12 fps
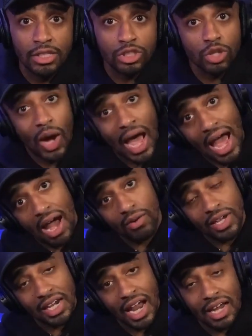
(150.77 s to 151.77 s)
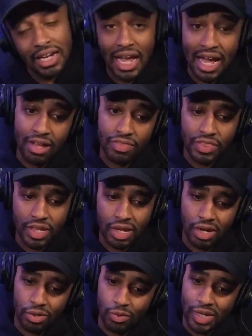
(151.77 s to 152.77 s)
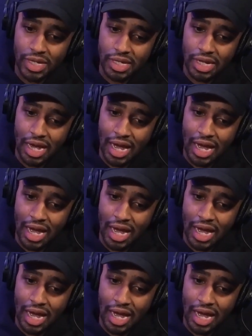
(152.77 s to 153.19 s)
So how can I now think, oh, wait,